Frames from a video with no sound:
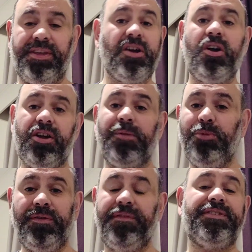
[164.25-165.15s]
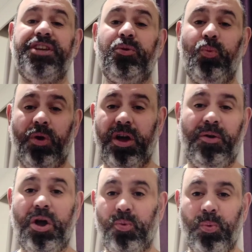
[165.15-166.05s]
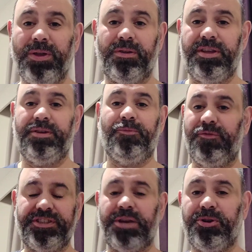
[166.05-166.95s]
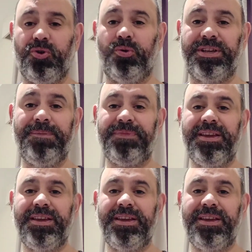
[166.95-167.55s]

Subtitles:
The car can't move of its own will, of its own accord.